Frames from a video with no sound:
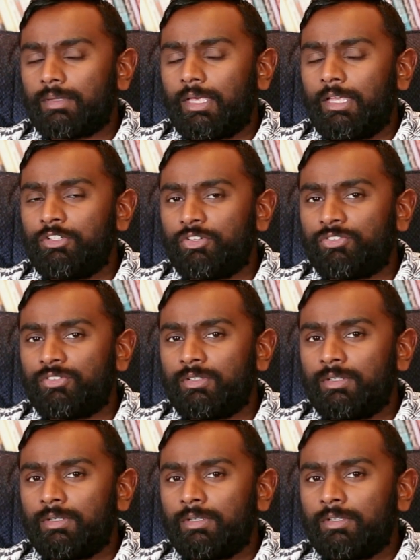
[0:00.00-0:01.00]
and just
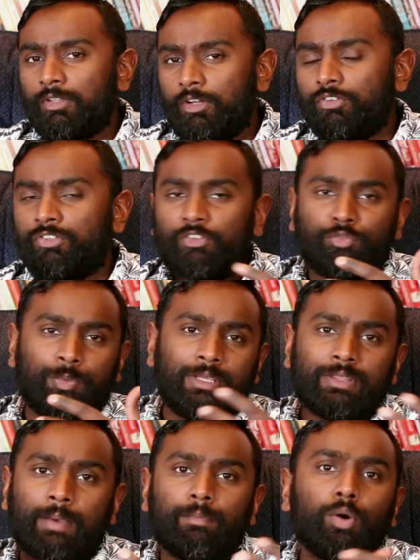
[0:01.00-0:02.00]
let ourselves
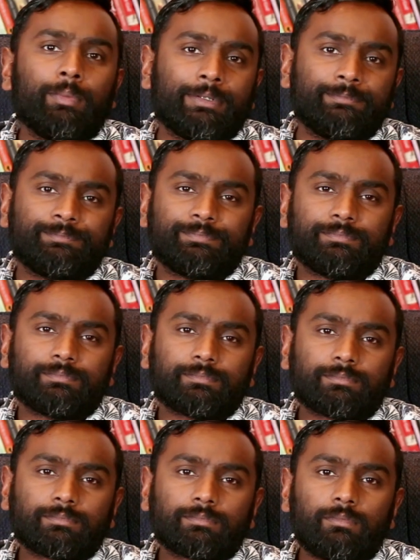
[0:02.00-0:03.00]
be in that moment.
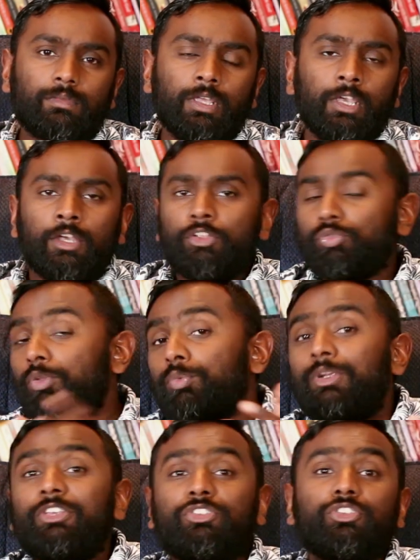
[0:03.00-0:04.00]
This is one
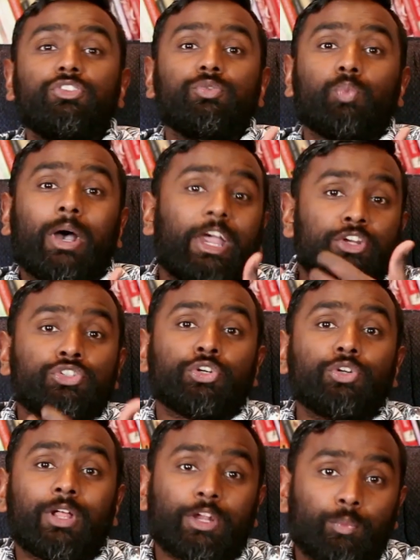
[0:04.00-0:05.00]
of the reasons why I
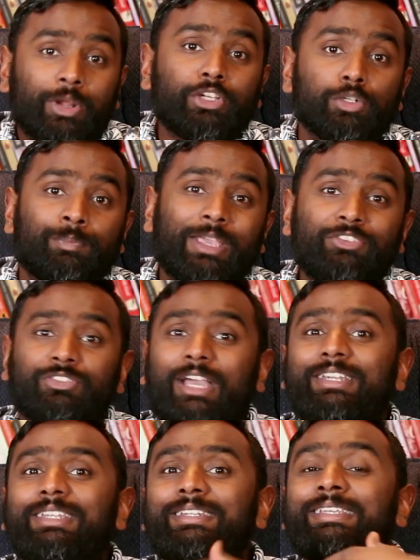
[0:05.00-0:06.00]
journal on a regular basis.
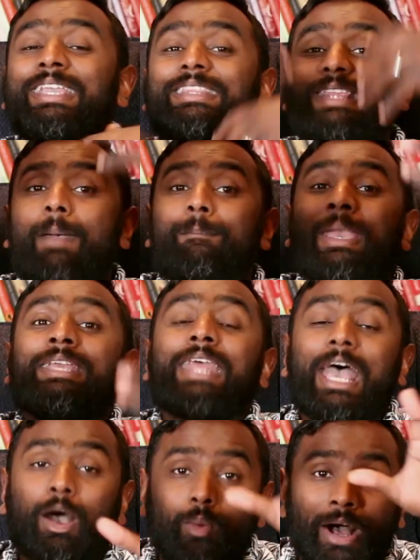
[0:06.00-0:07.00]
I need to get that
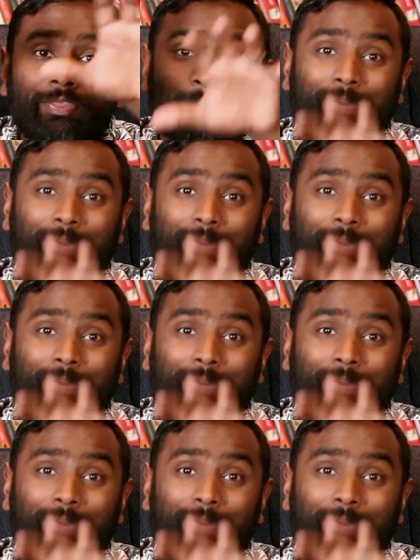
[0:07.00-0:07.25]
pain out on the